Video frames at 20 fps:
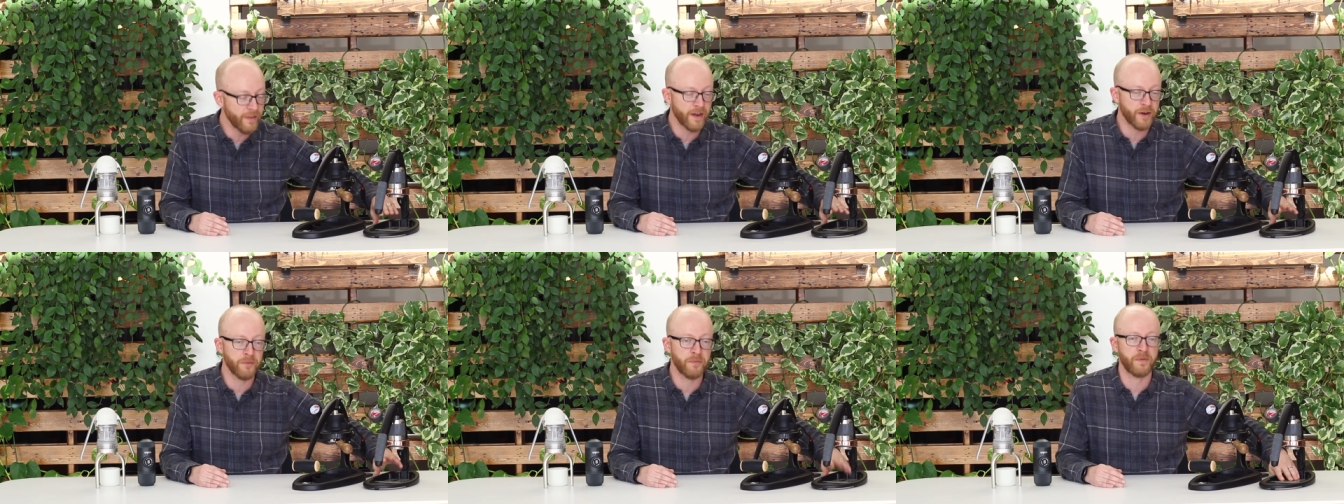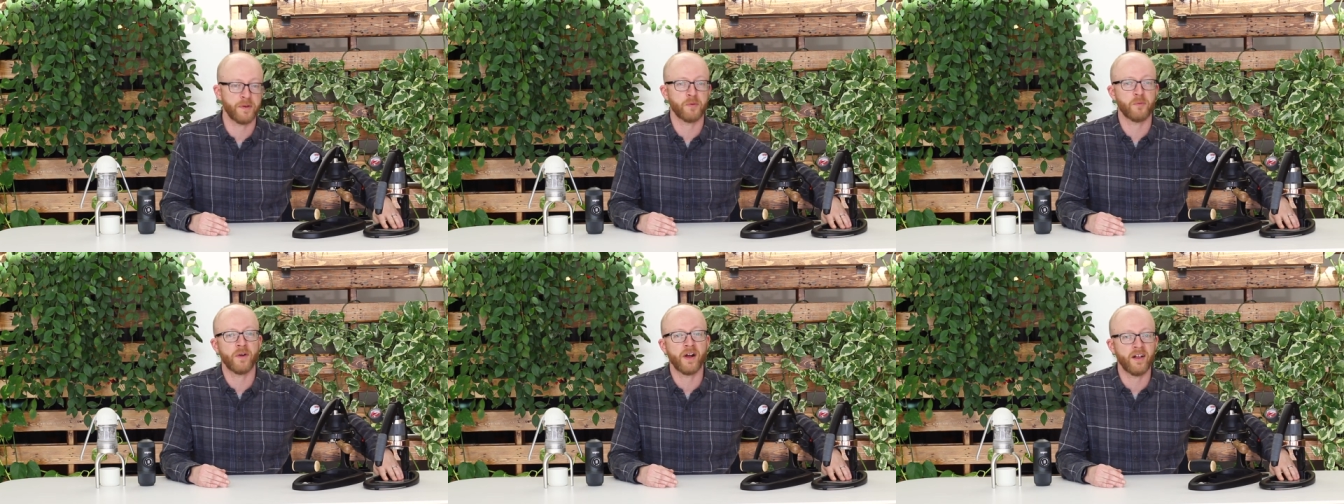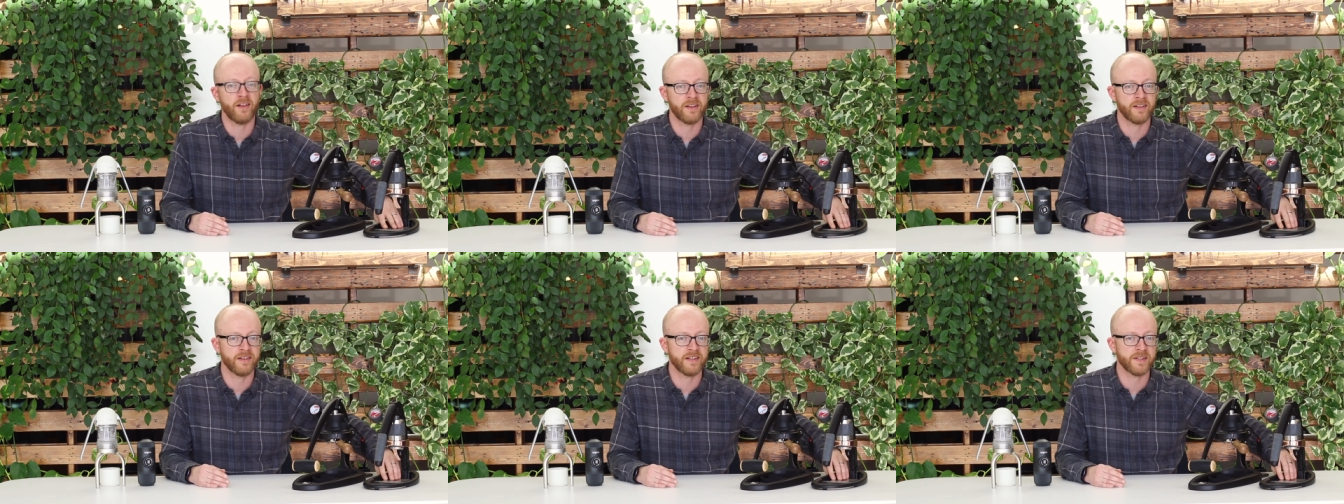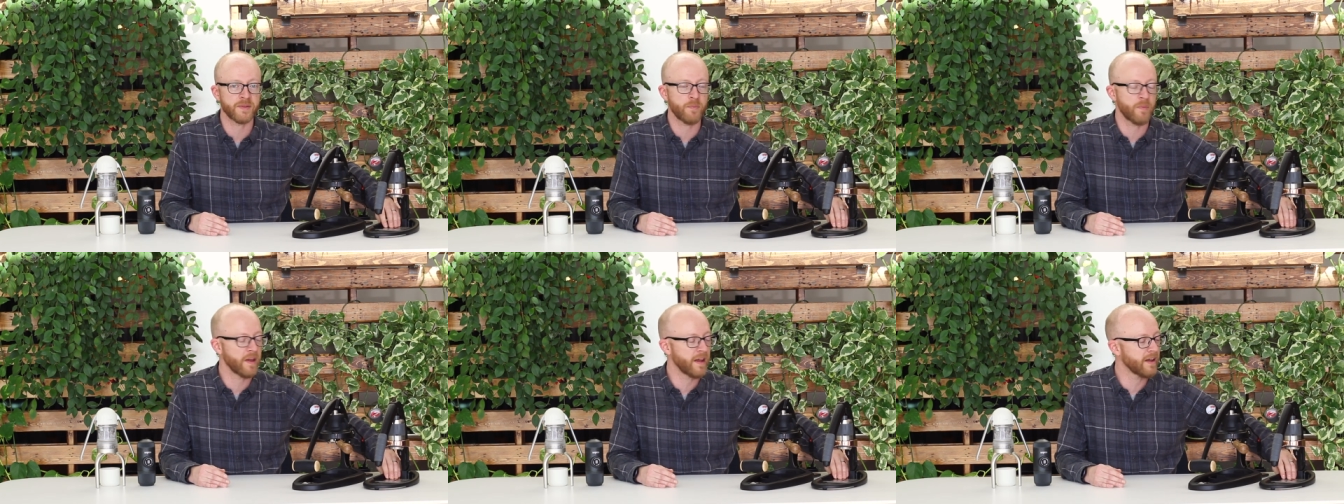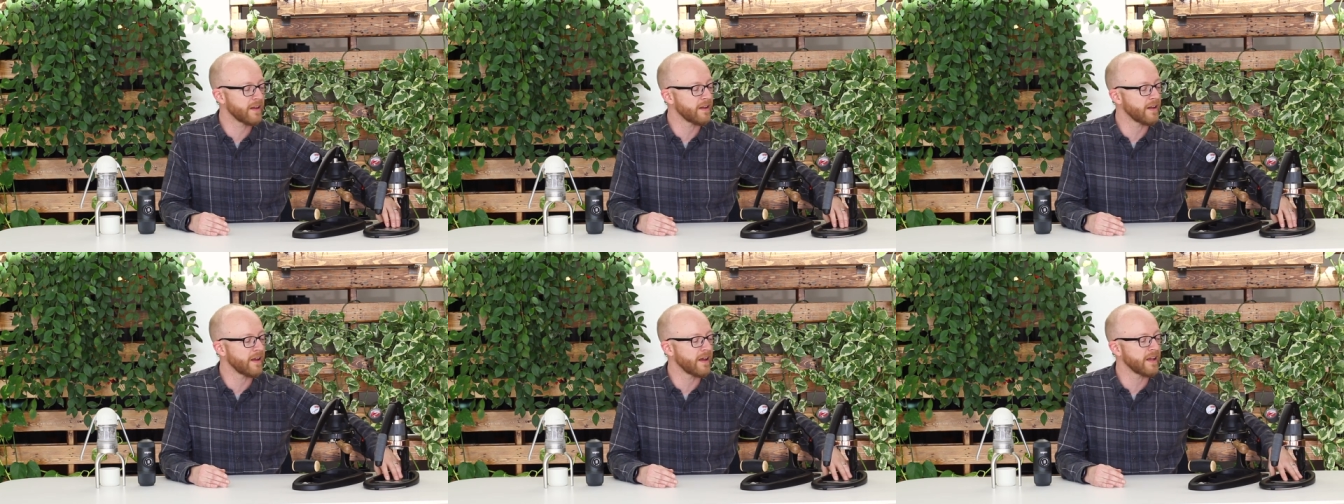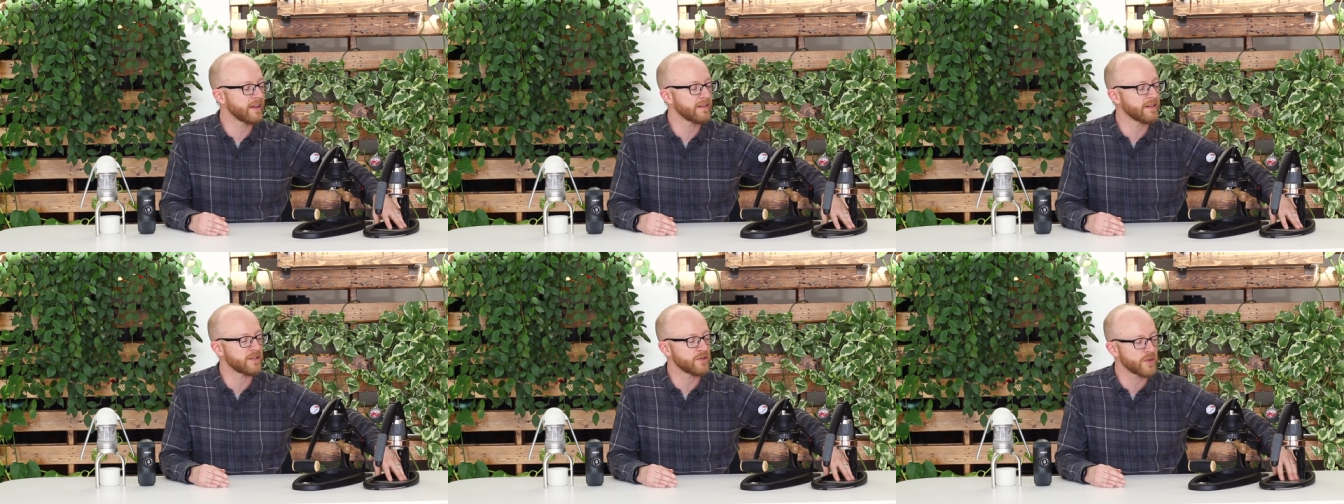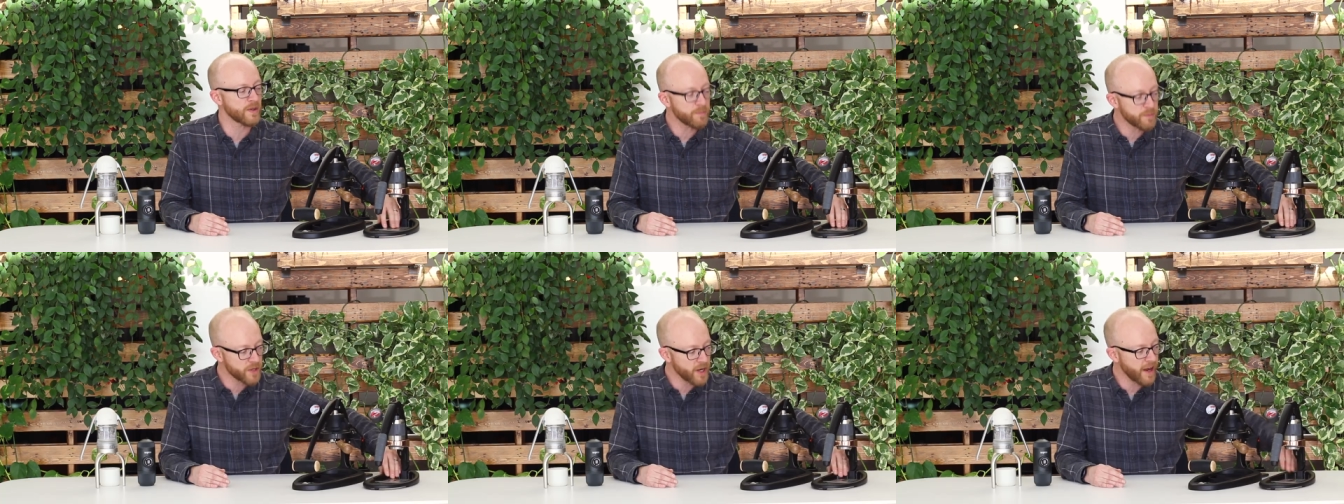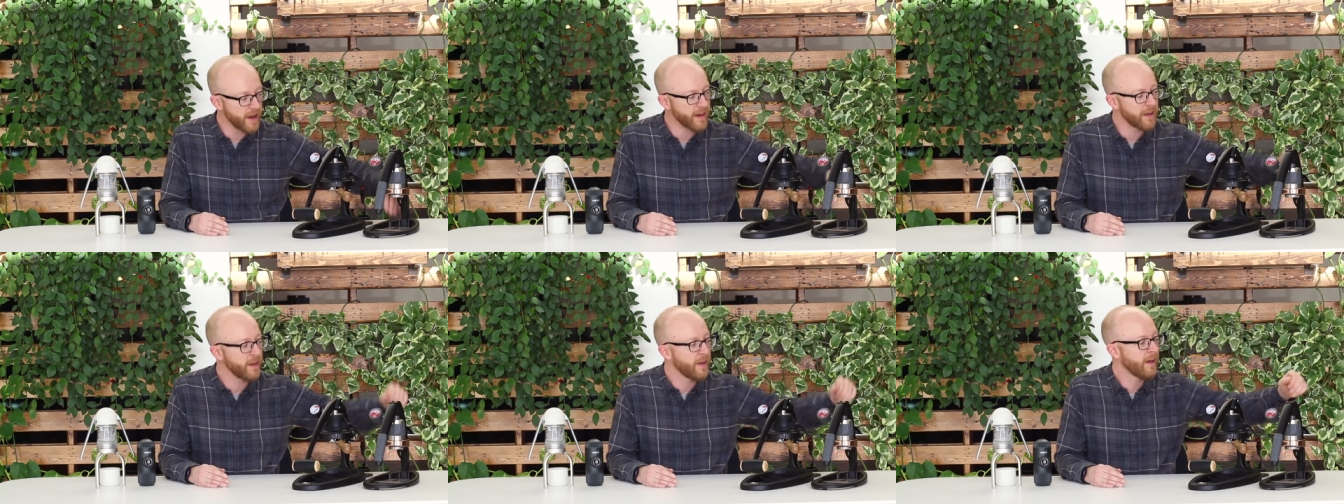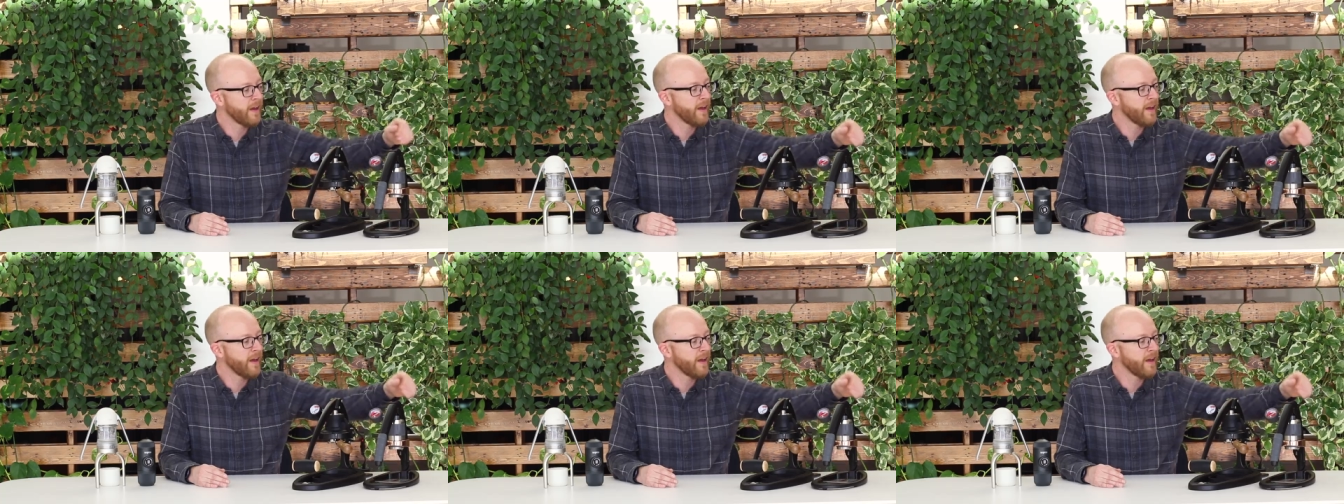that'll fit well in this in, in the drip tray.